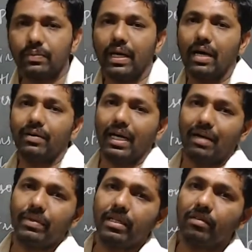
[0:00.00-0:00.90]
We have a
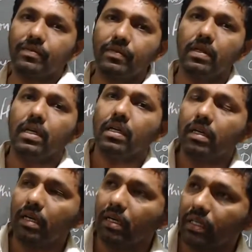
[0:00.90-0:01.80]
habit of
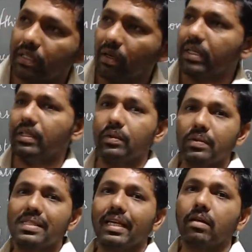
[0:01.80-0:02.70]
not
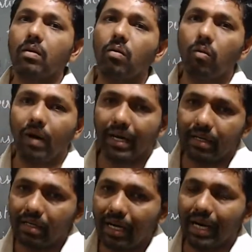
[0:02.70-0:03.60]
using one.
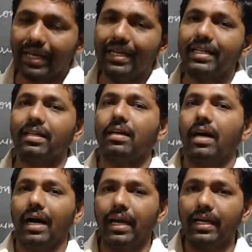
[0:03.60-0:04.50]
I
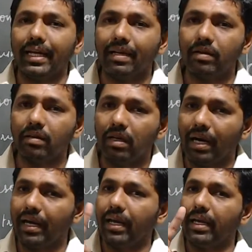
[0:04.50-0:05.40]
ate an
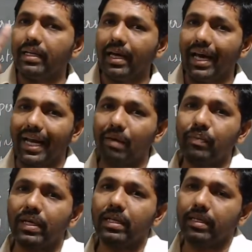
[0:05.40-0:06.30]

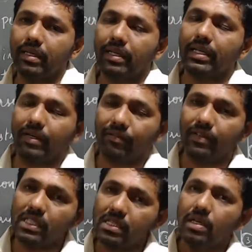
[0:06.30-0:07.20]
apple. Here it
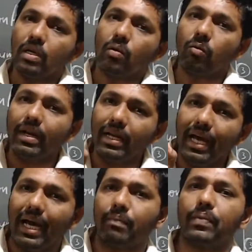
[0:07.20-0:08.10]
refers one
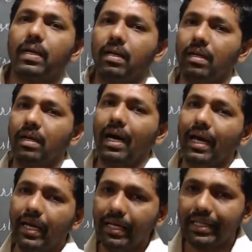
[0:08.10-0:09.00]
apple. I
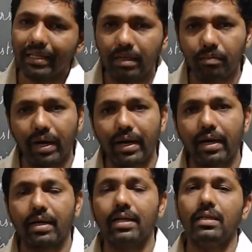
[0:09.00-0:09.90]
ate a
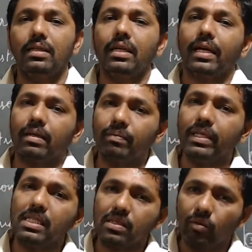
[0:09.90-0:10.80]
banana. It
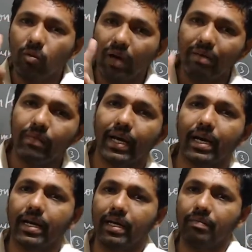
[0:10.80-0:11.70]
means one
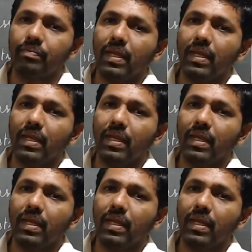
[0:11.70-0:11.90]
banana.